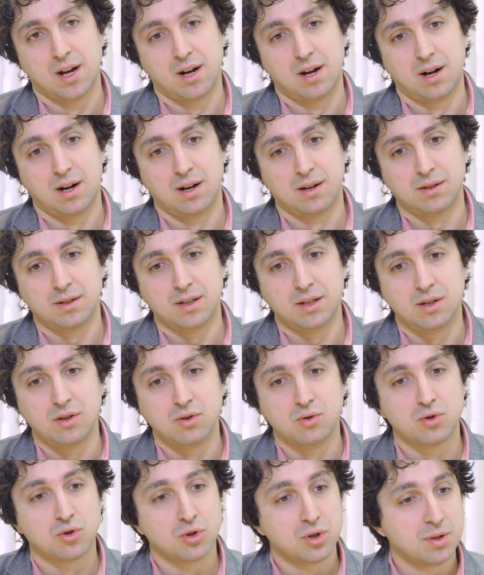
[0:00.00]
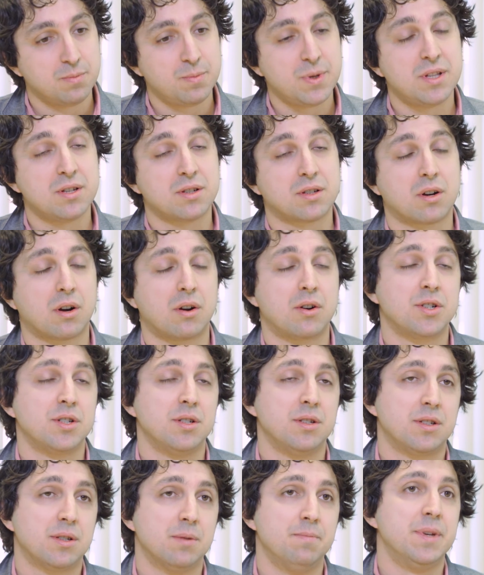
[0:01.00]
Uh, you shouldn't be discouraged
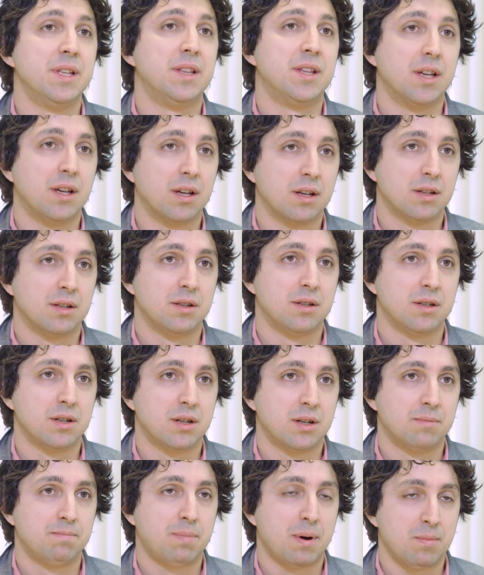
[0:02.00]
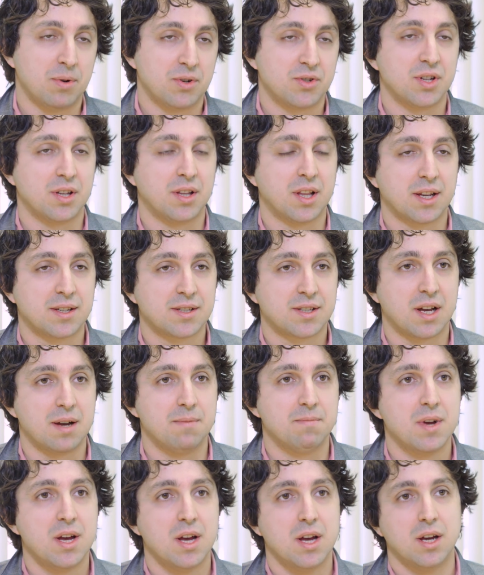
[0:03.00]
in submitting and publishing next
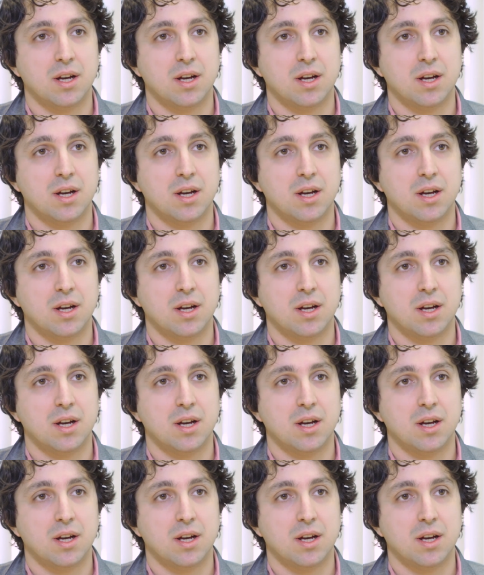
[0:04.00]
time.